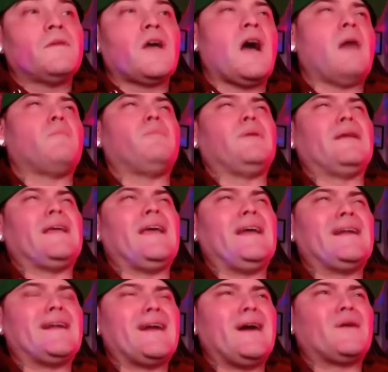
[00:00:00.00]

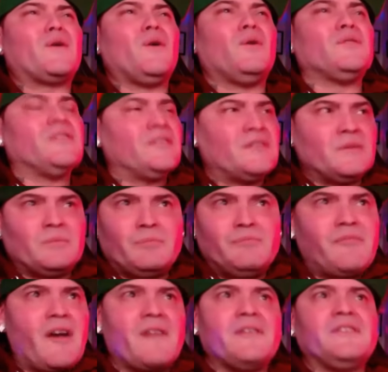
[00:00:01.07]
complicated at all. This is
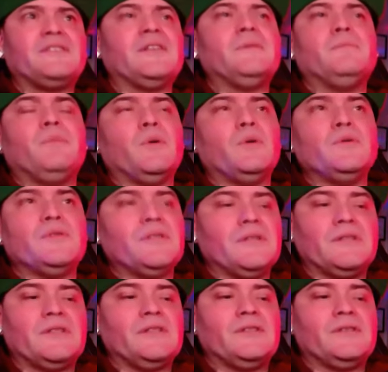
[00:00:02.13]
very simple.
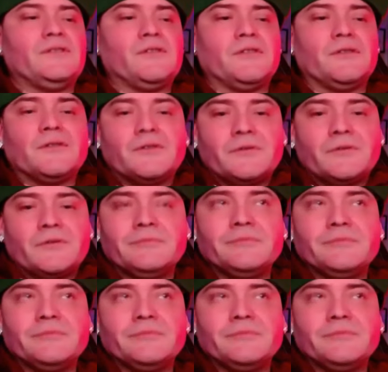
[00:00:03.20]
This is just